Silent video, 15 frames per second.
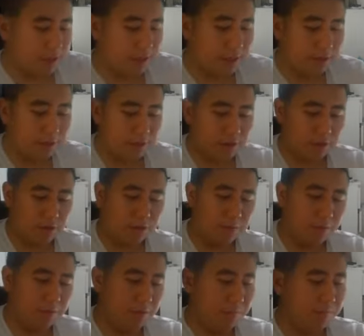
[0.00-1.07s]
of
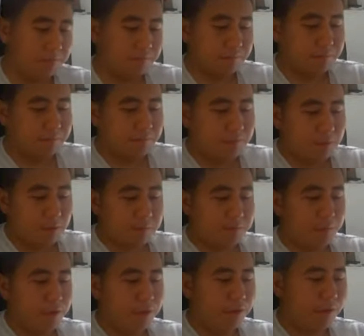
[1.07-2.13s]
GADWALLs.
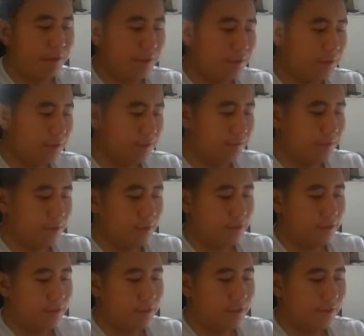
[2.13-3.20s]
They're actually quite
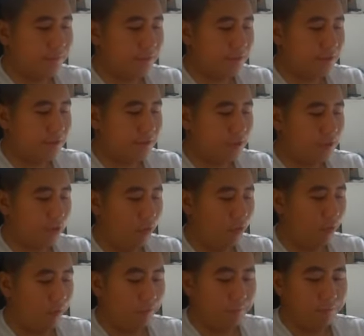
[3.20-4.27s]
common
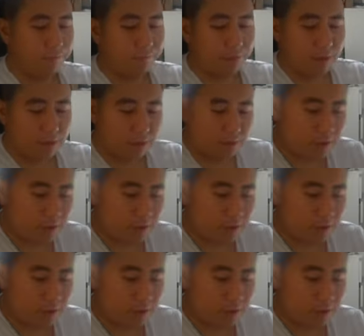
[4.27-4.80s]
birds,